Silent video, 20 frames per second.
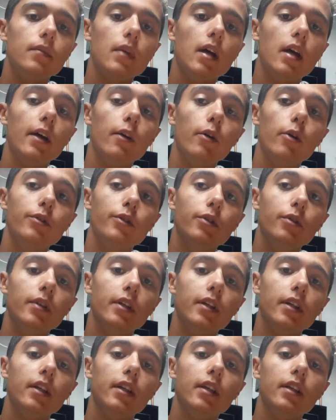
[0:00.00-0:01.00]
arrow
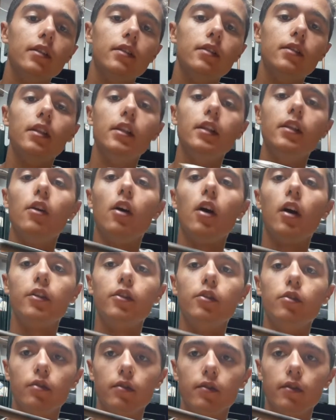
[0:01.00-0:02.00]
tuning is the nock
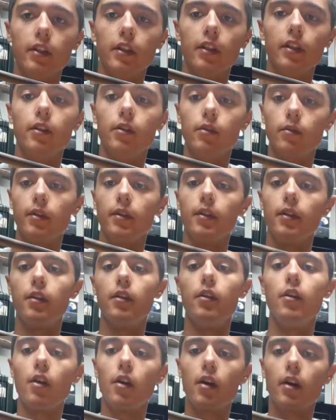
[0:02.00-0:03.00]
tune of the arrow, where the
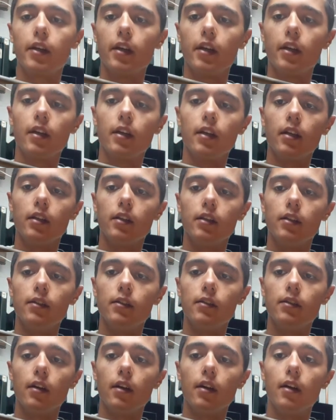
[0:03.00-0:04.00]
nock
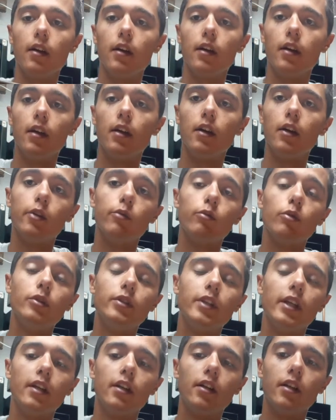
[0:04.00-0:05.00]
is
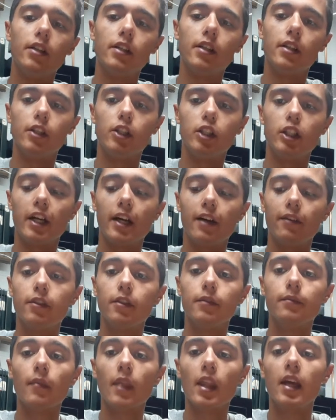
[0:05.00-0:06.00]
rotated onto the shaft.
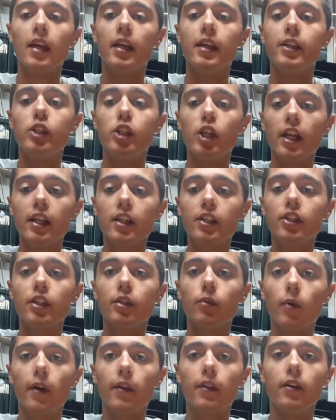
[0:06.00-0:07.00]

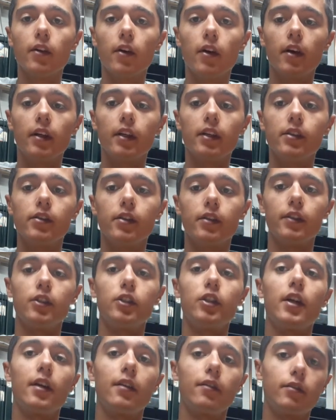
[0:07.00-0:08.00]
Changing where the nock is on the
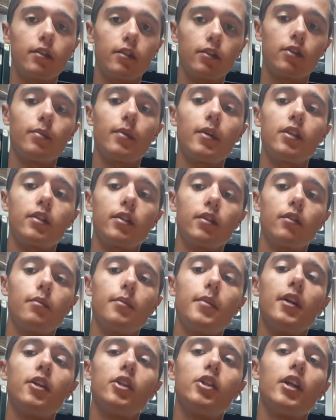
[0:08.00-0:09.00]
shaft, especially on a
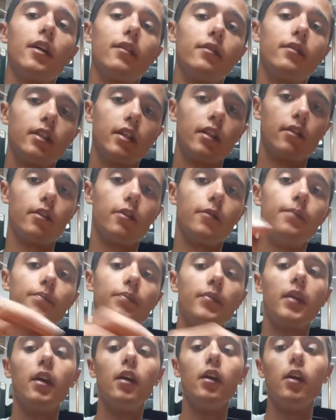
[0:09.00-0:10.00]
bare shaft arrow,
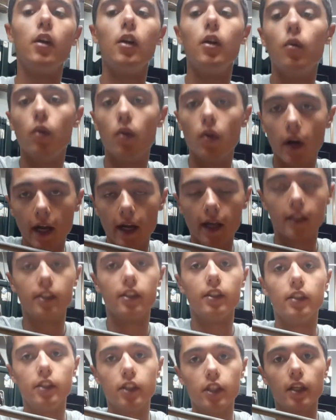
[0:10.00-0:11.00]
will
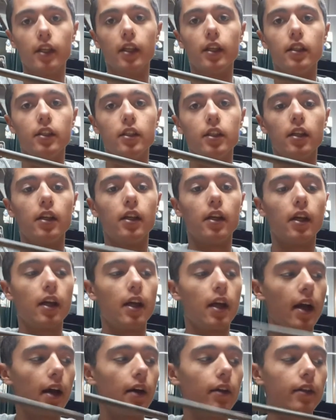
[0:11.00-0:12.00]
actually change
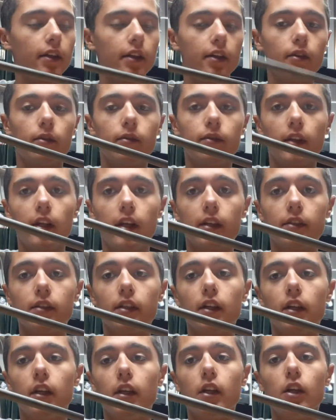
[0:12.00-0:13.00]
how the arrow flies.
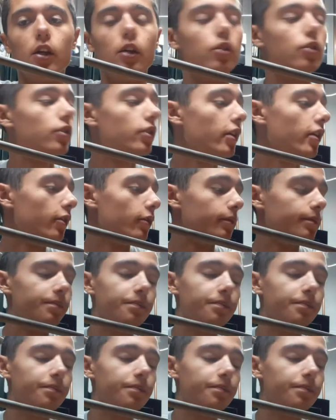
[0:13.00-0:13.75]
So